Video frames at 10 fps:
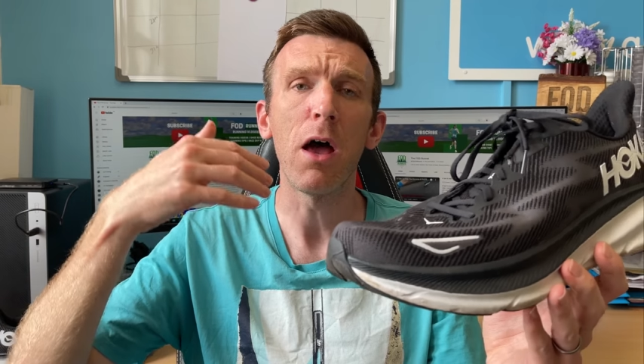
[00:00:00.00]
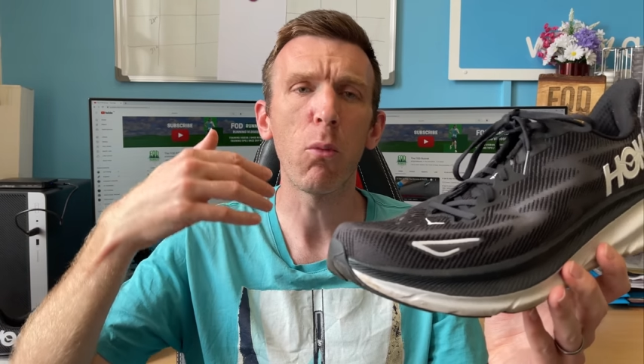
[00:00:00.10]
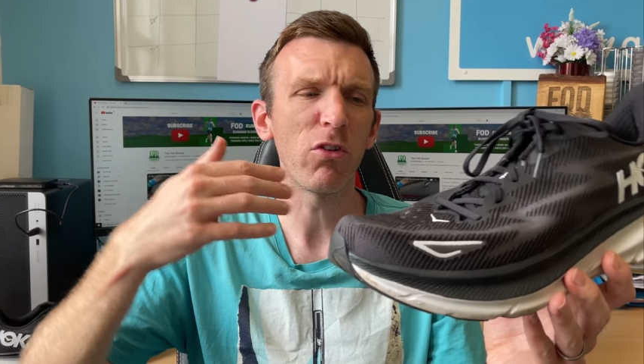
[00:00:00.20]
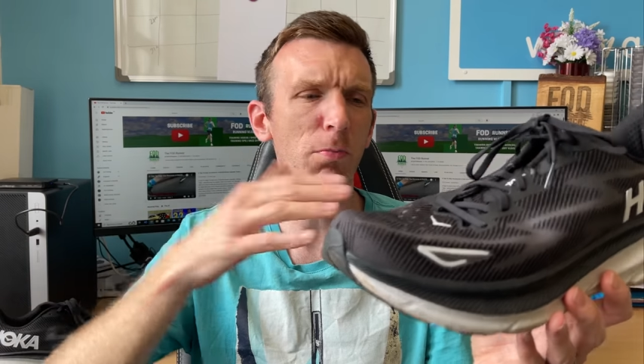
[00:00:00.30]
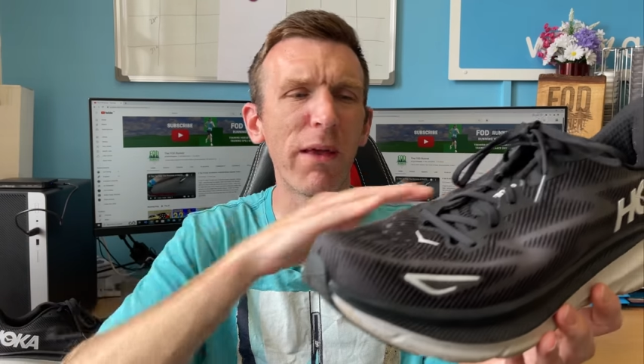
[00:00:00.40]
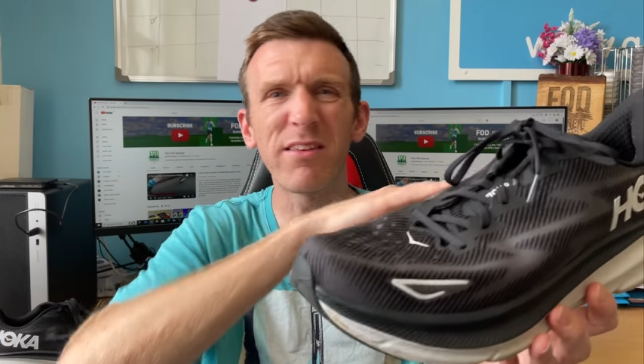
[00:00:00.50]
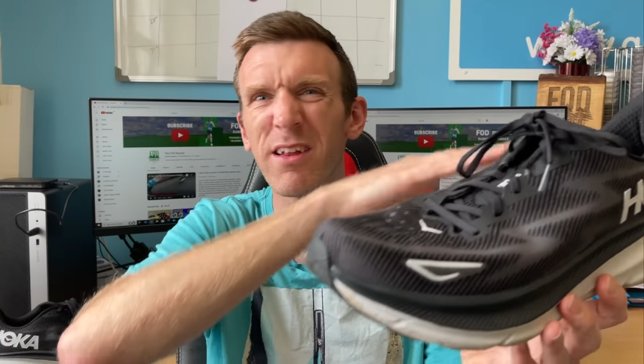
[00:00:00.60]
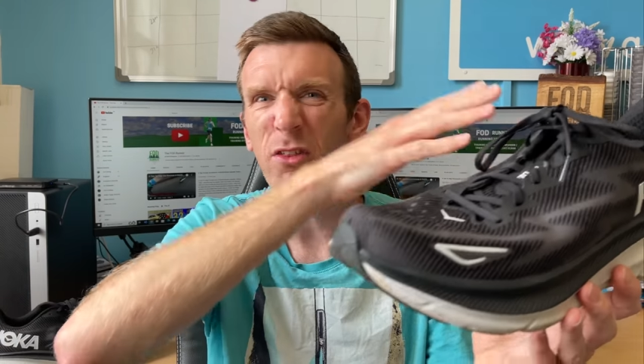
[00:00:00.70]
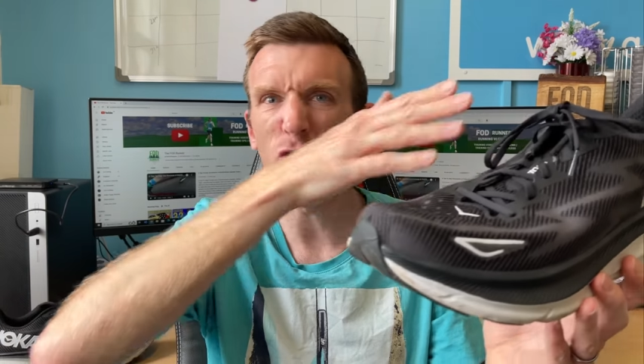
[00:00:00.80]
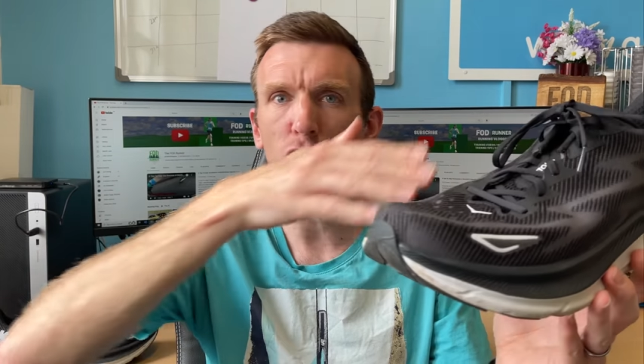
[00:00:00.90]
which basically
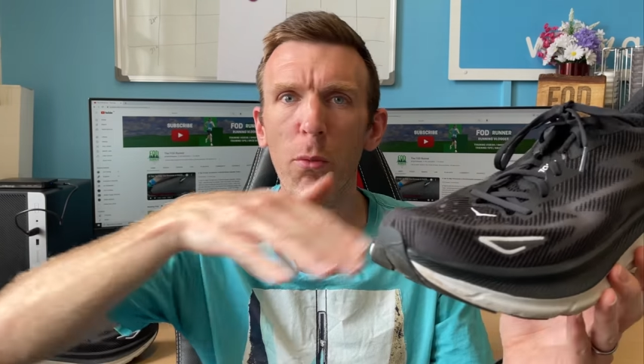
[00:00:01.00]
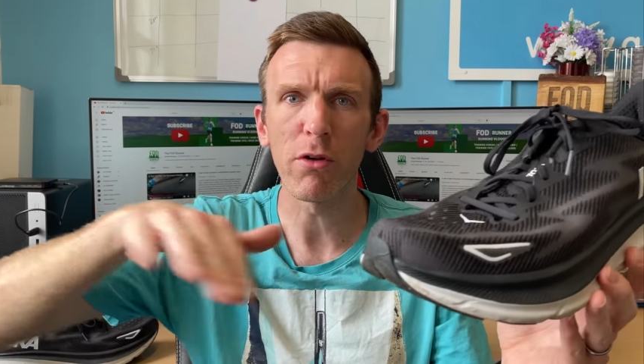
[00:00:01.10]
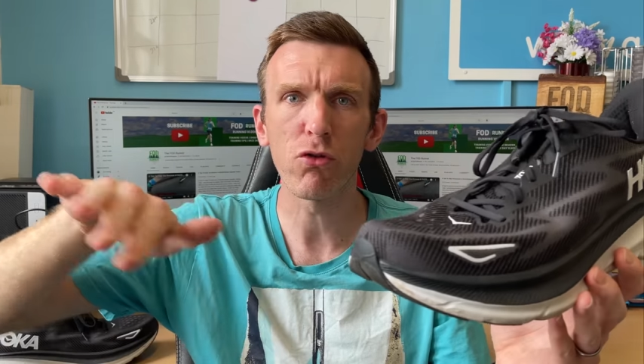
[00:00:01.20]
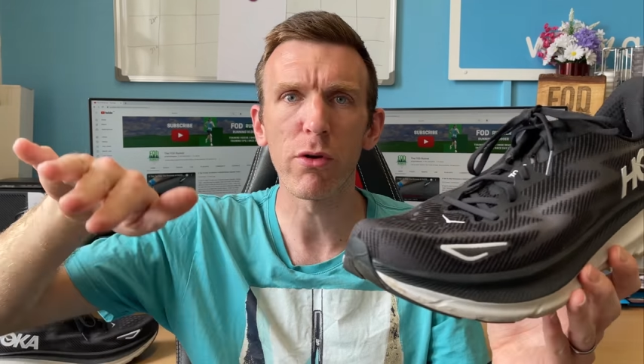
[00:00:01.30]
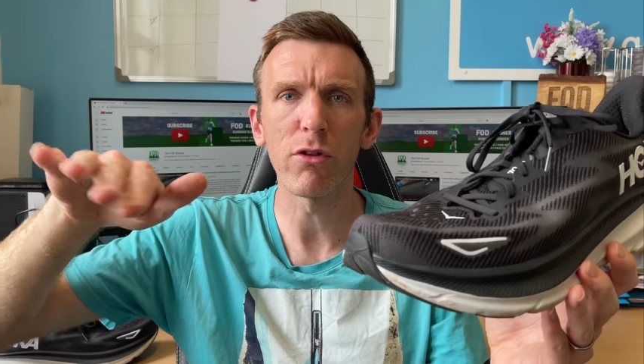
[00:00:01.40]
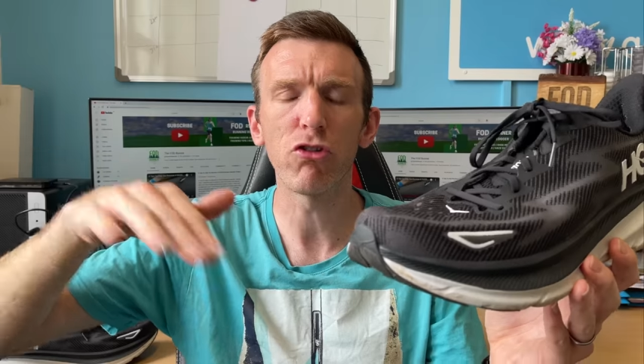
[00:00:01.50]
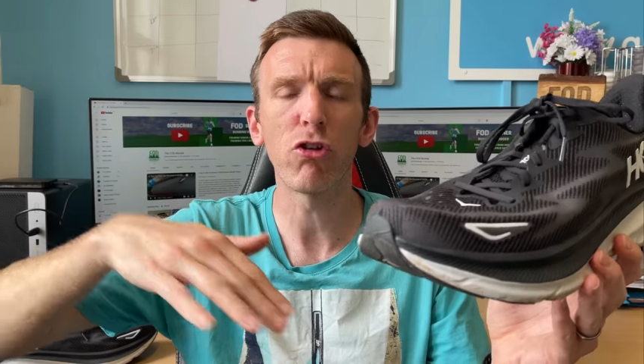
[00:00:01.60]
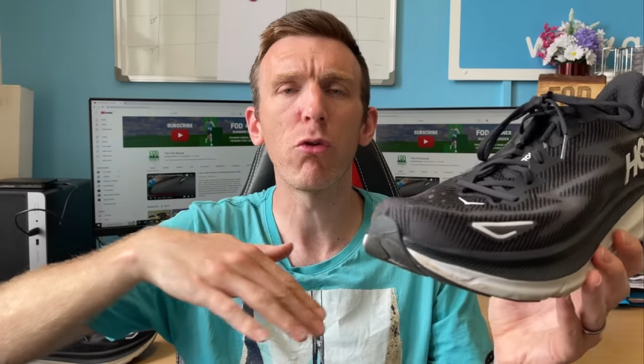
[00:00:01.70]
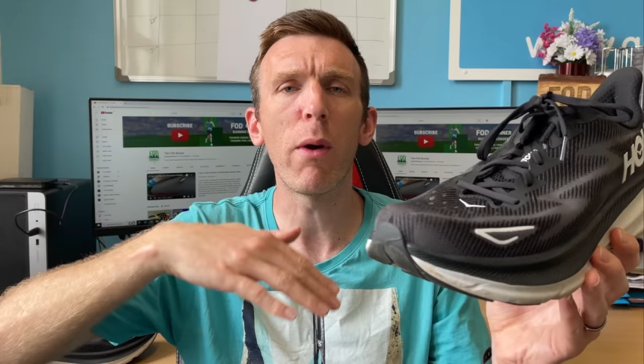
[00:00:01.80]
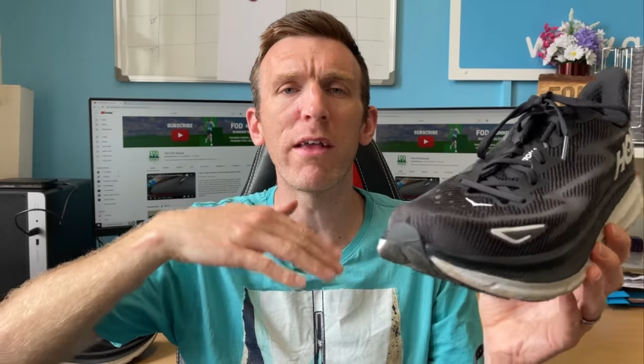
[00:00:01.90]
the geometry of the shoe,
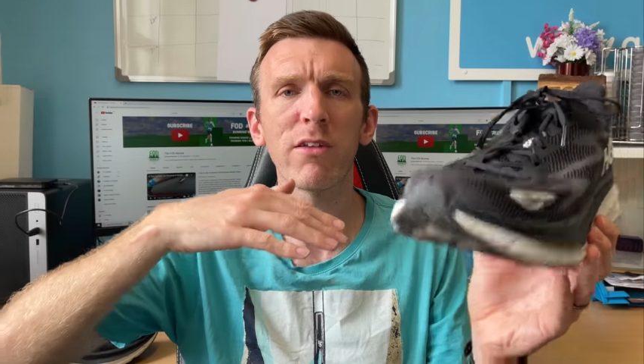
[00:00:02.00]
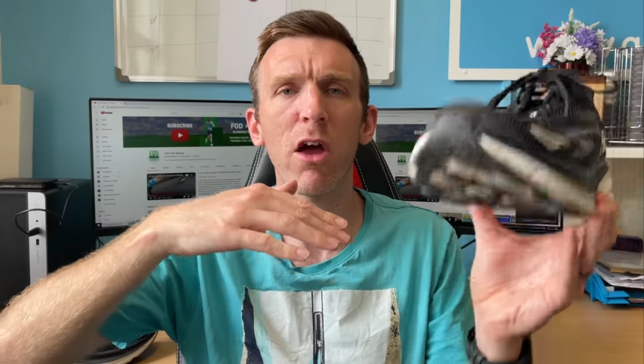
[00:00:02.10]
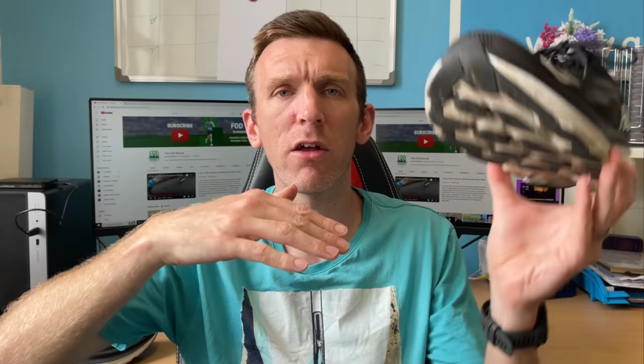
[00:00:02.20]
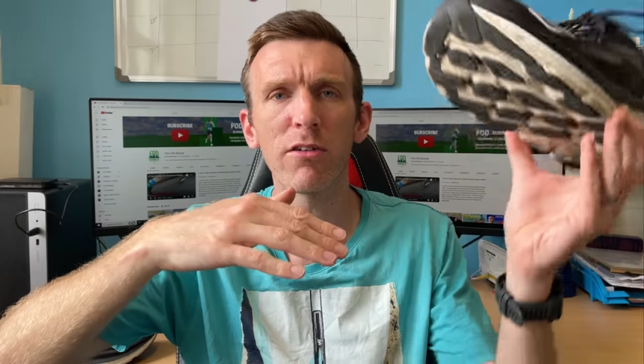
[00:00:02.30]
the way it's cut